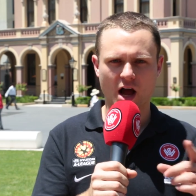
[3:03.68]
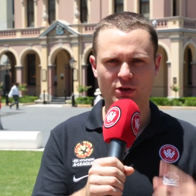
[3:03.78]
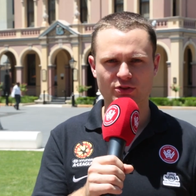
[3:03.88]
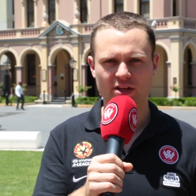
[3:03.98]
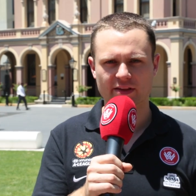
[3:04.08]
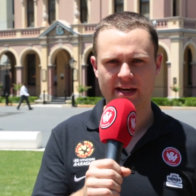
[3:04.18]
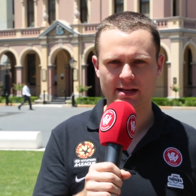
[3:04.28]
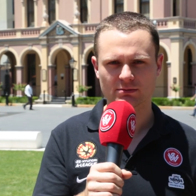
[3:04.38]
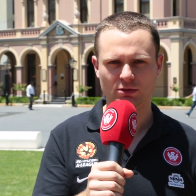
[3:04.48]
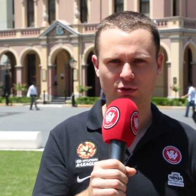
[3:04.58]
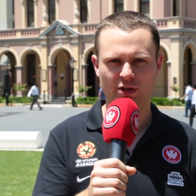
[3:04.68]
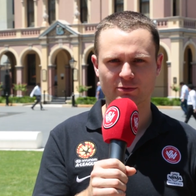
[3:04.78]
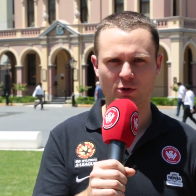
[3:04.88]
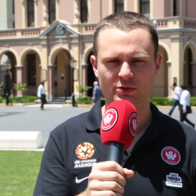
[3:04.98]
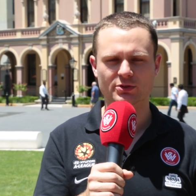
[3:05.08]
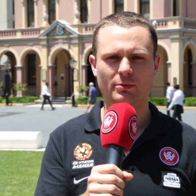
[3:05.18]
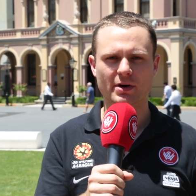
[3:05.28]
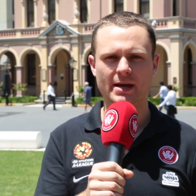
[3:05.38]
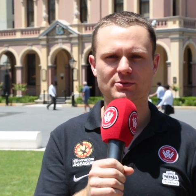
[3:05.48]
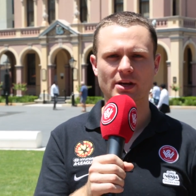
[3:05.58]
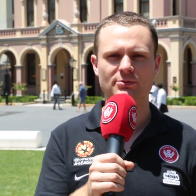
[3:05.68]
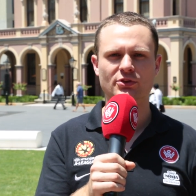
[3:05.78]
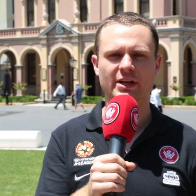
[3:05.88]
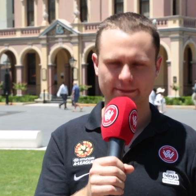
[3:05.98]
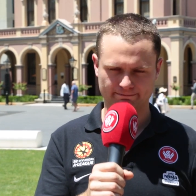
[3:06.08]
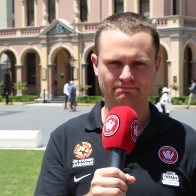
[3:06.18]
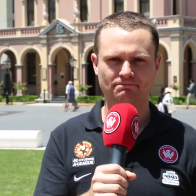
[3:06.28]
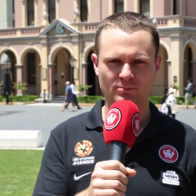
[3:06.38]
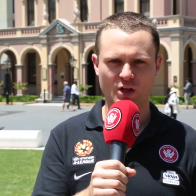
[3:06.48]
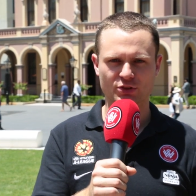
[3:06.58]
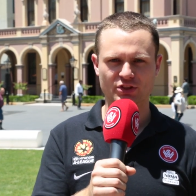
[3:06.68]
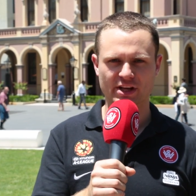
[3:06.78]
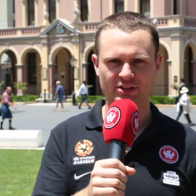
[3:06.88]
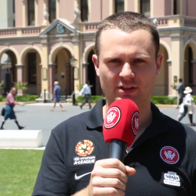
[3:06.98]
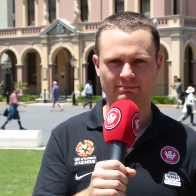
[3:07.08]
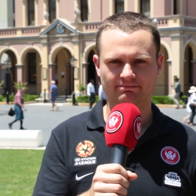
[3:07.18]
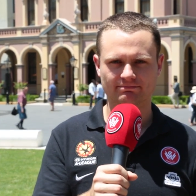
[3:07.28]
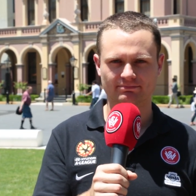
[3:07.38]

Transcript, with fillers: I'll see you there. Looking forward to it. My name is James Tredinnick. I'll see you next time.